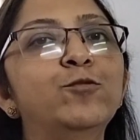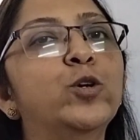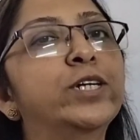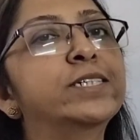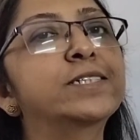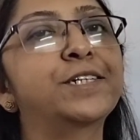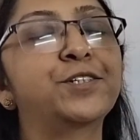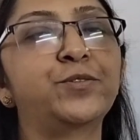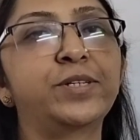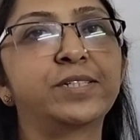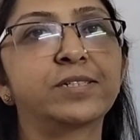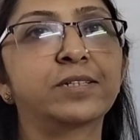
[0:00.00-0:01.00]
what is
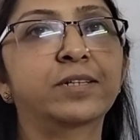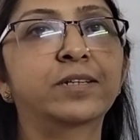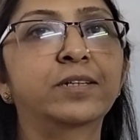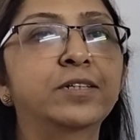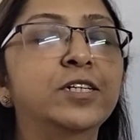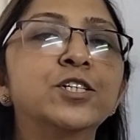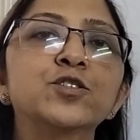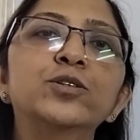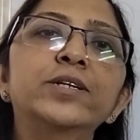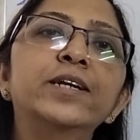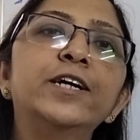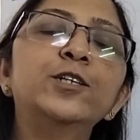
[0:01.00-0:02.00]
interest. So
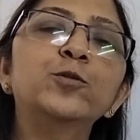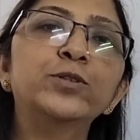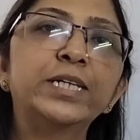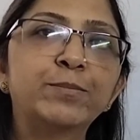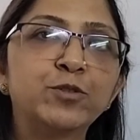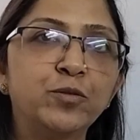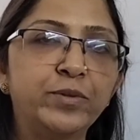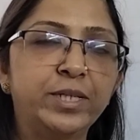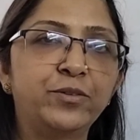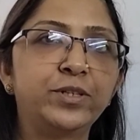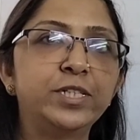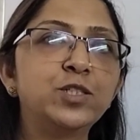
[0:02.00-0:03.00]
there are two types of
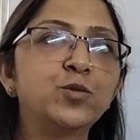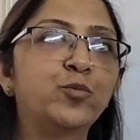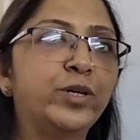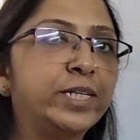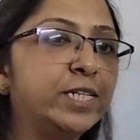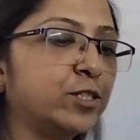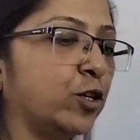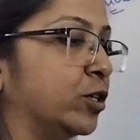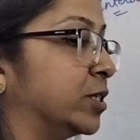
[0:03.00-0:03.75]
interest. One is your